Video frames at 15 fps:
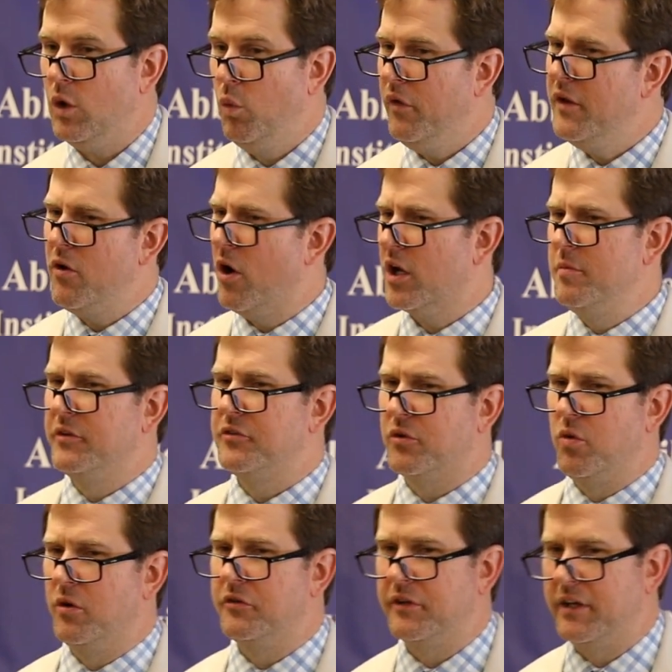One of the arguments,
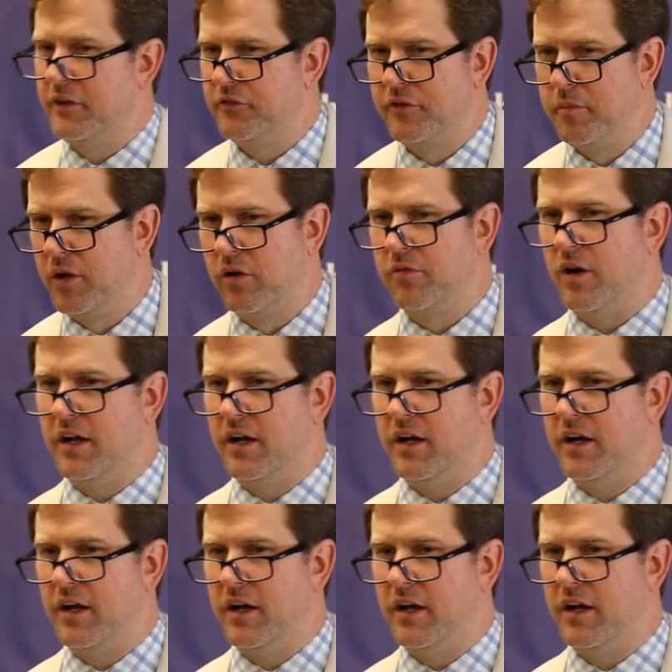of course, against the Bill of